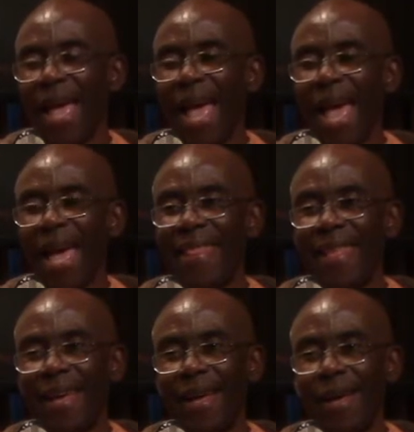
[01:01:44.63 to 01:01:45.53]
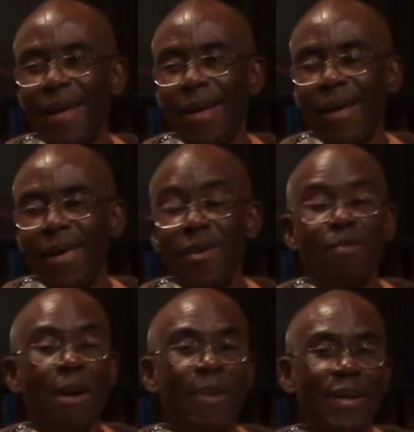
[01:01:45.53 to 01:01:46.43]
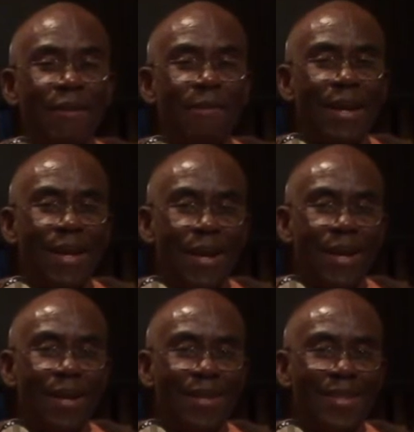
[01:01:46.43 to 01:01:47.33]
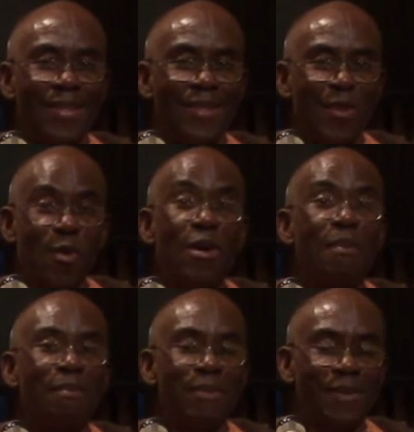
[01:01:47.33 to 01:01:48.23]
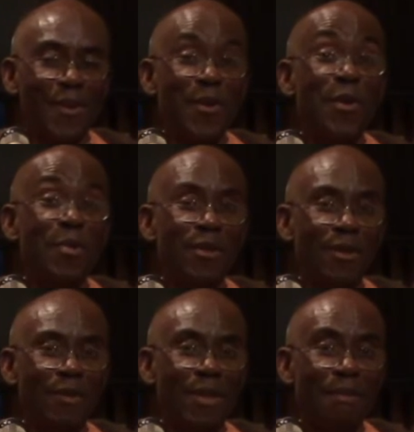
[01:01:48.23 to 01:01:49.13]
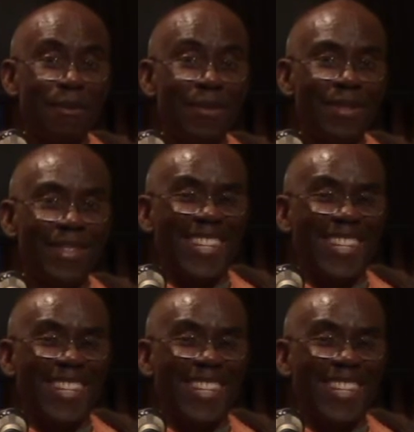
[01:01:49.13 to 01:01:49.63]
and Prabhupada gave me a letter to go to the post office and post it.